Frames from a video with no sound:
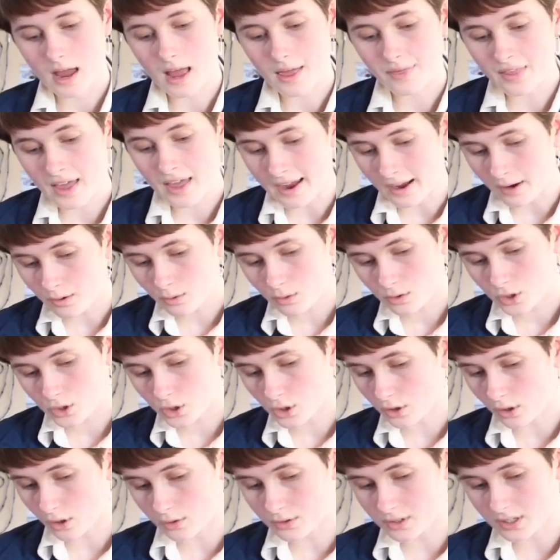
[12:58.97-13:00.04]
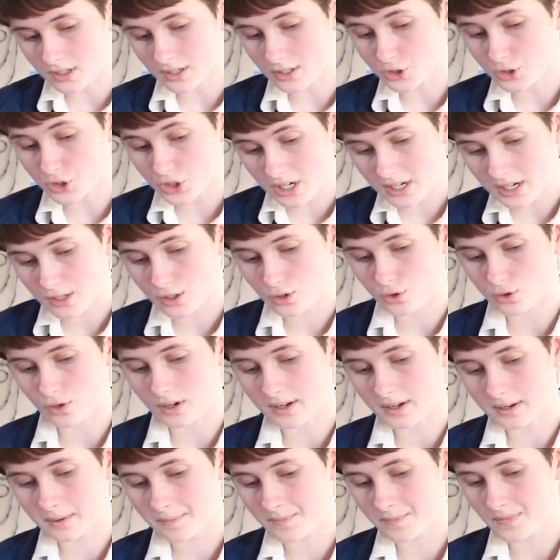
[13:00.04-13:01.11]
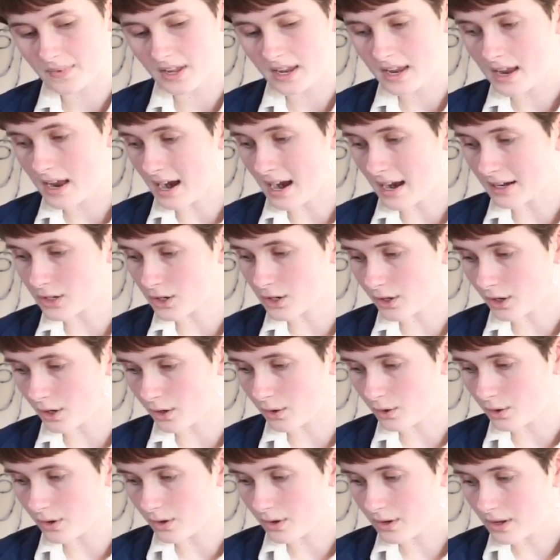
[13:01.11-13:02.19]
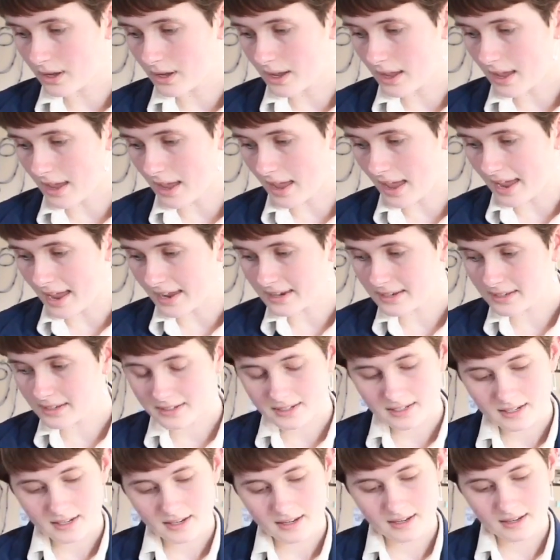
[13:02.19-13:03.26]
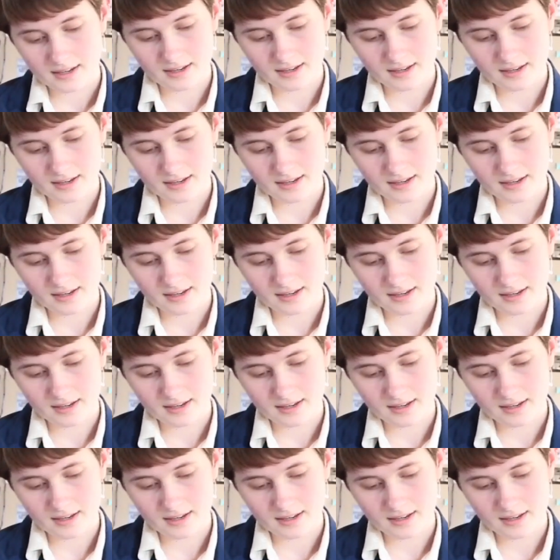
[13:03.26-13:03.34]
And now you go to the G string and you go 8,